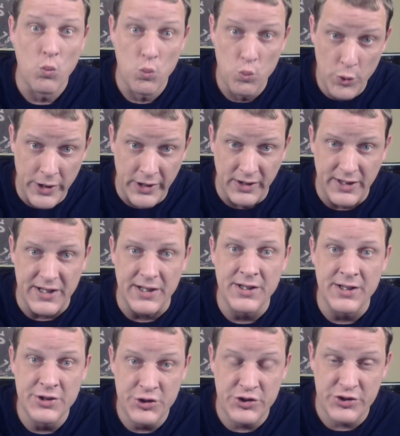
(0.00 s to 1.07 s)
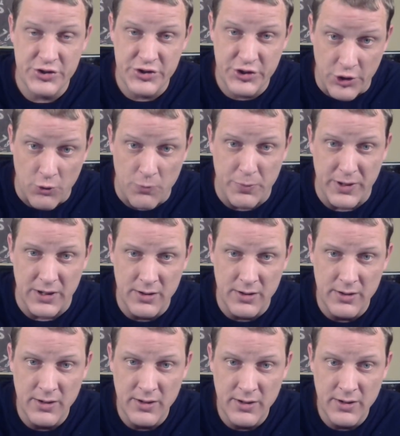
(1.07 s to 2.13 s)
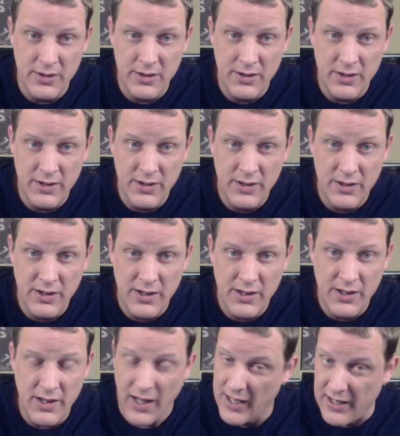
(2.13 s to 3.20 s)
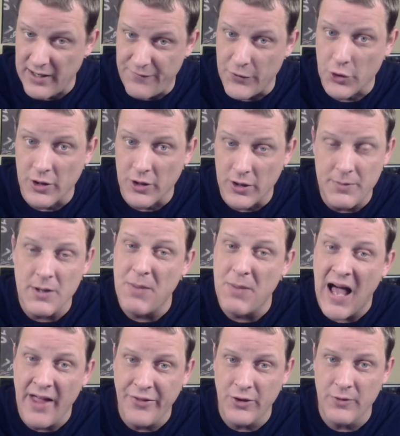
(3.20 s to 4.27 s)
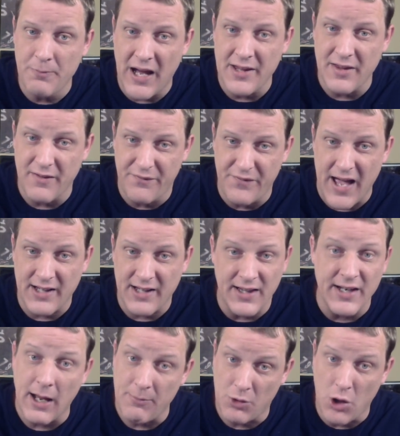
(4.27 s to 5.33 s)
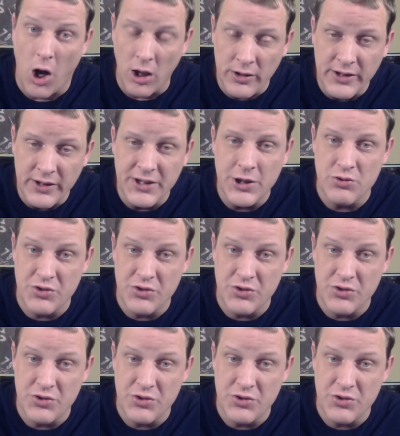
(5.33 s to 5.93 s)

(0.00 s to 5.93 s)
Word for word: Really stupid. And if you're going to be bothered by the fact that I'm calling